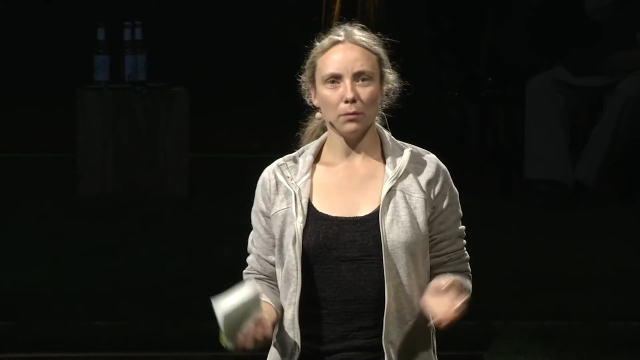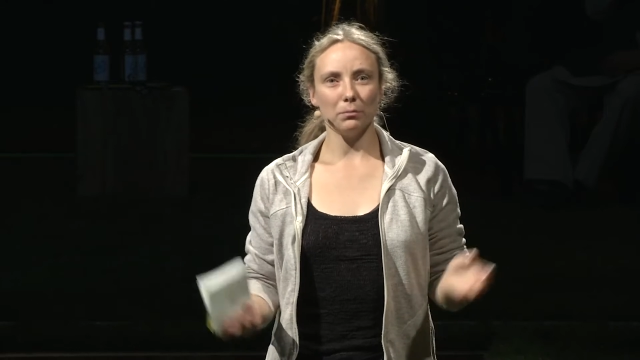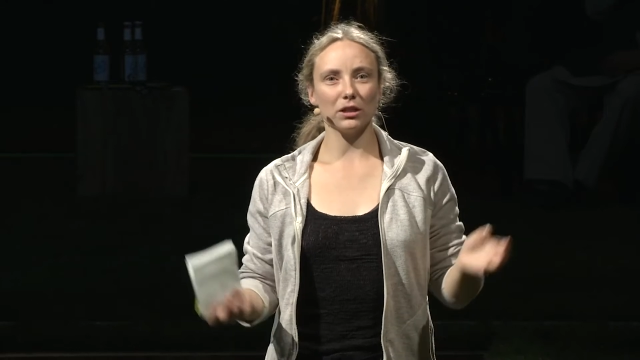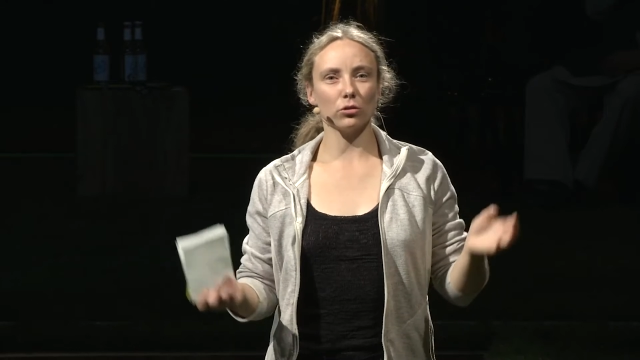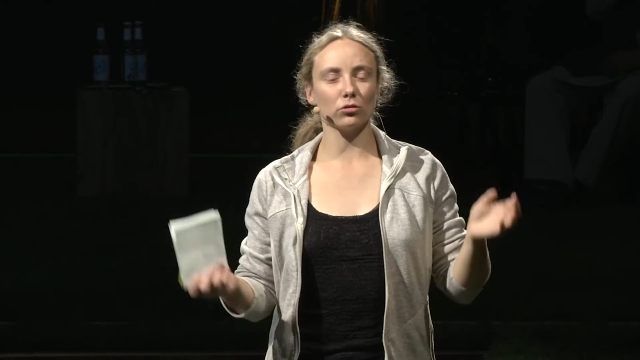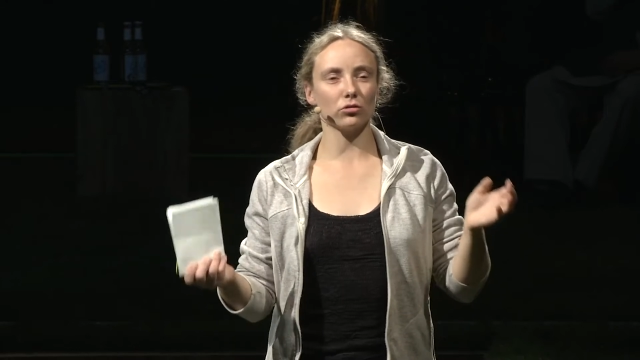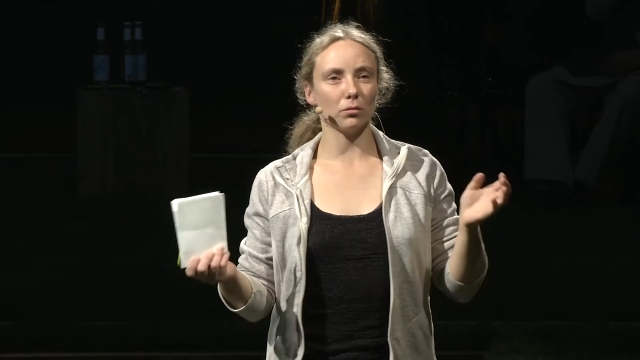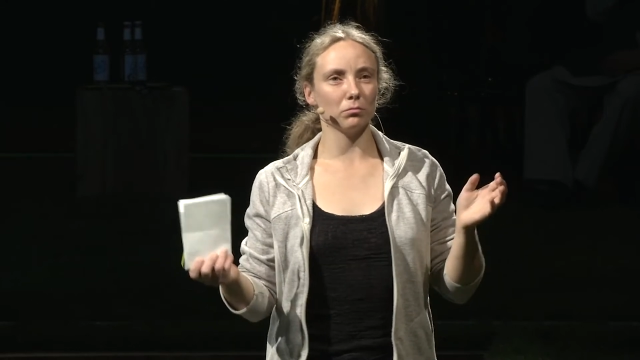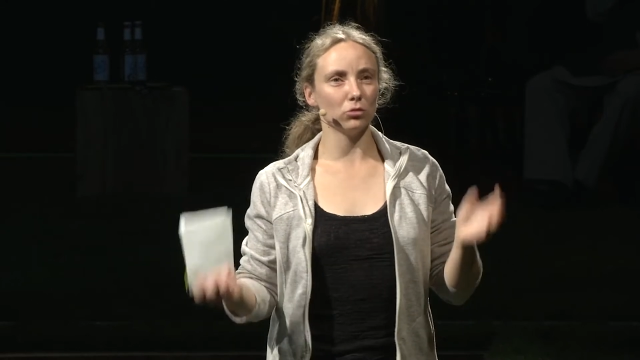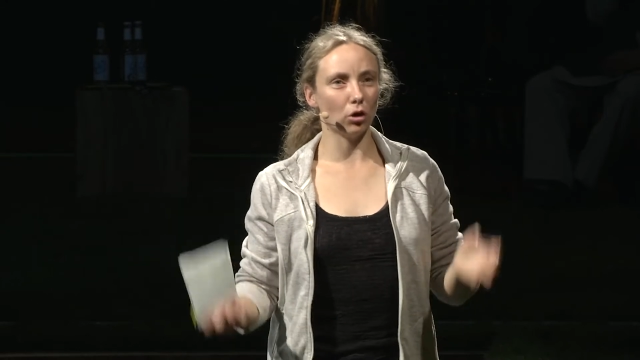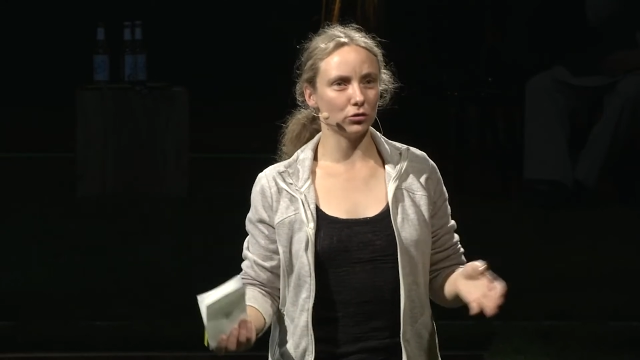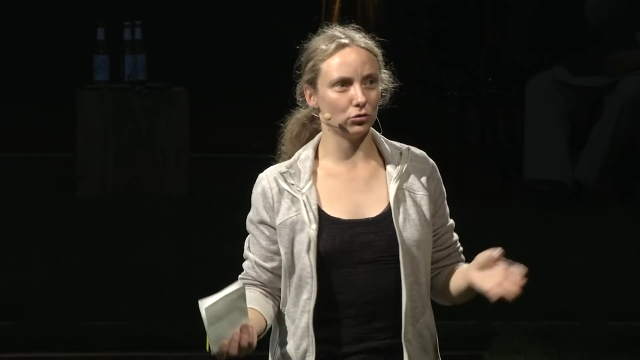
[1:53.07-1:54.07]
because
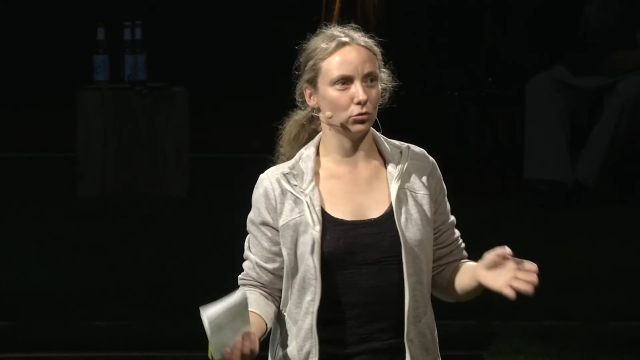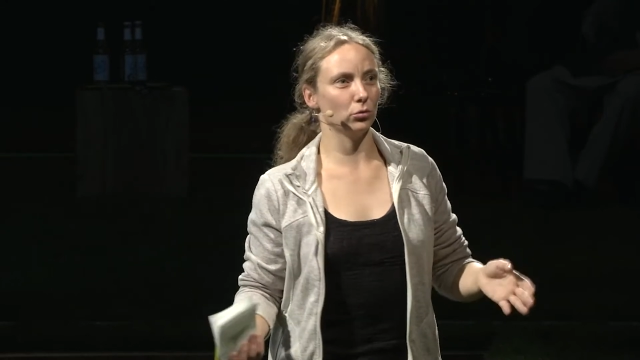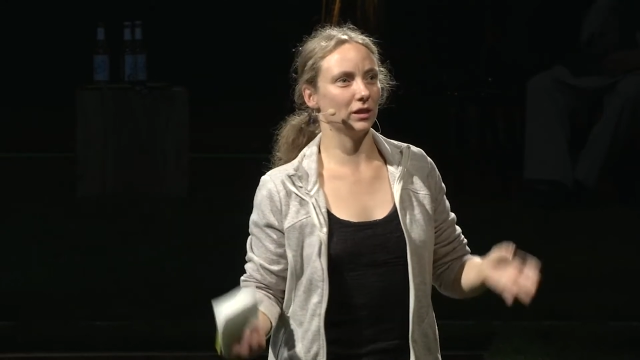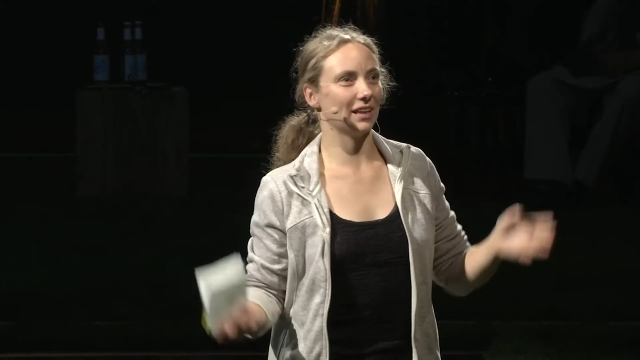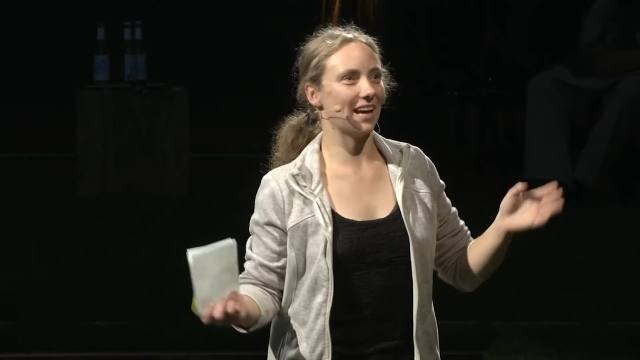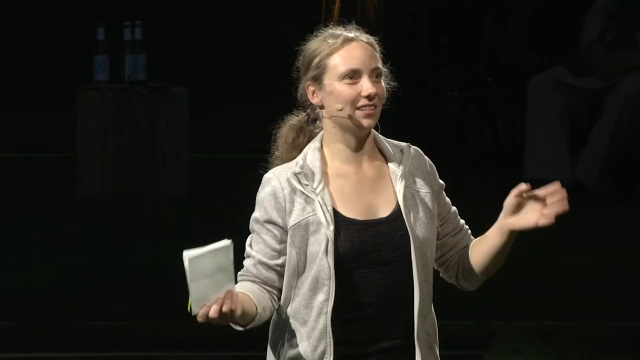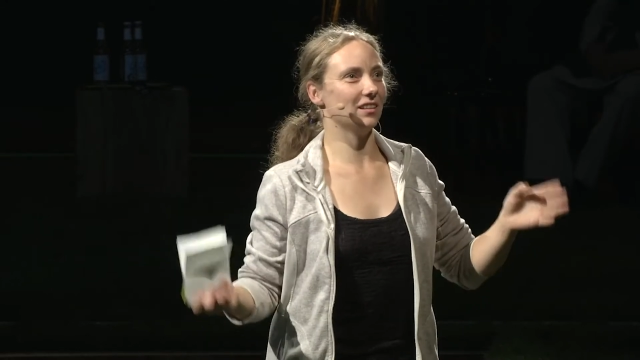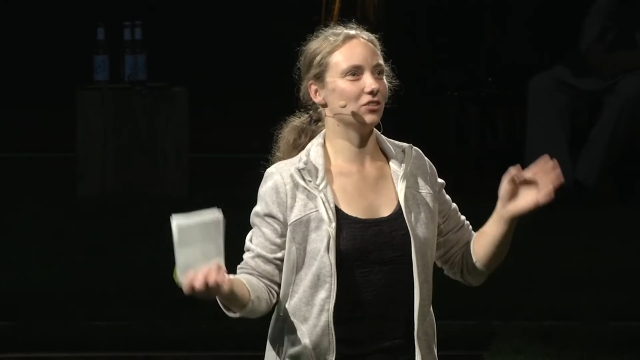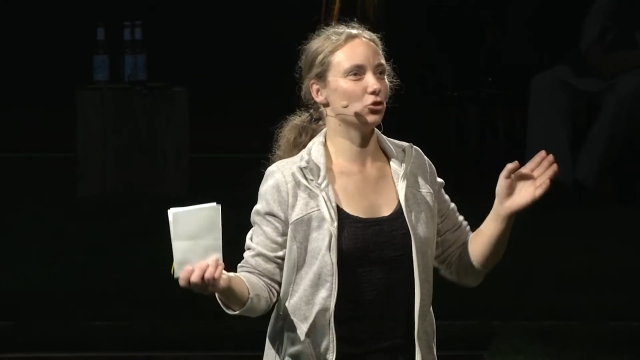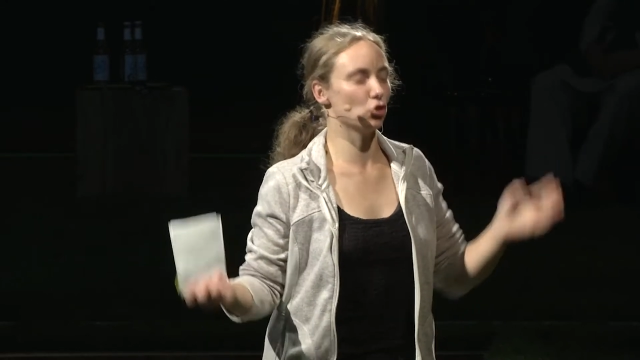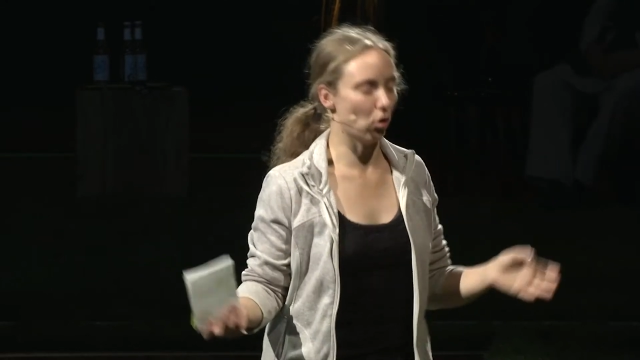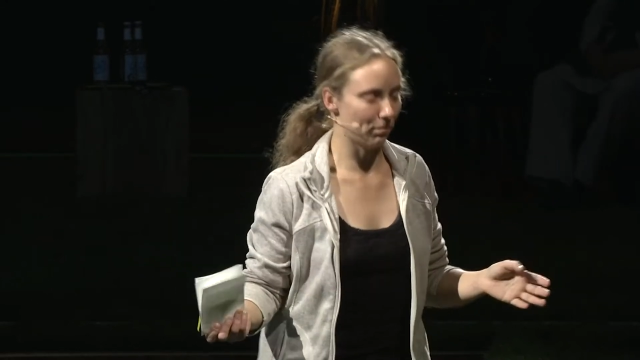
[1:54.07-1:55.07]
I'm not doing any
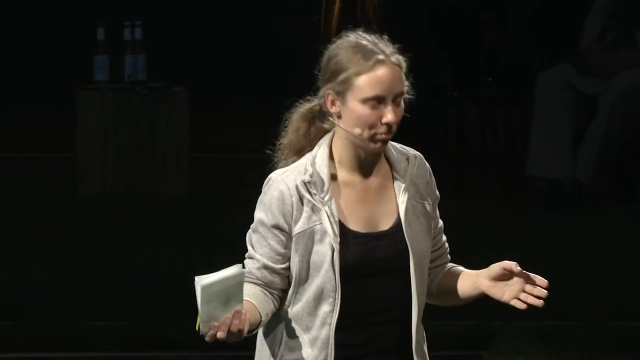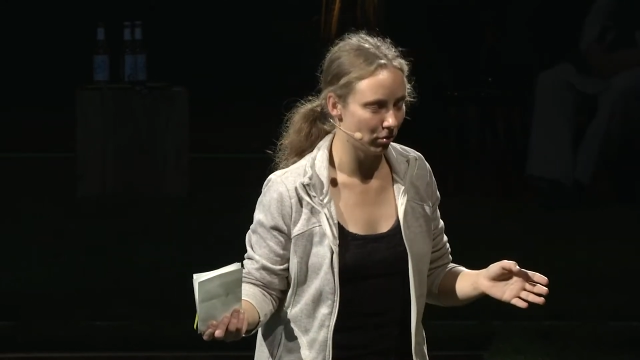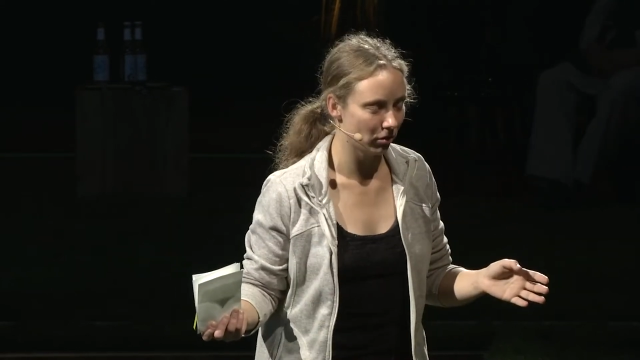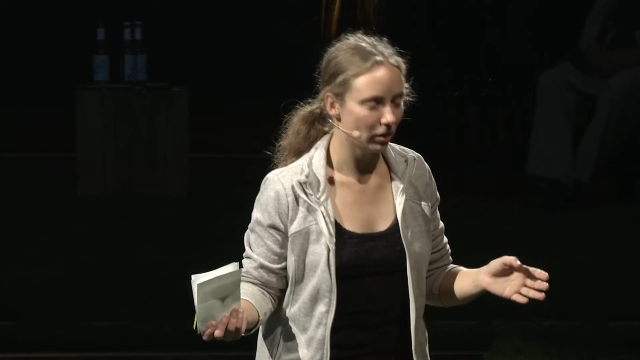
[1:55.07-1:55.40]
job.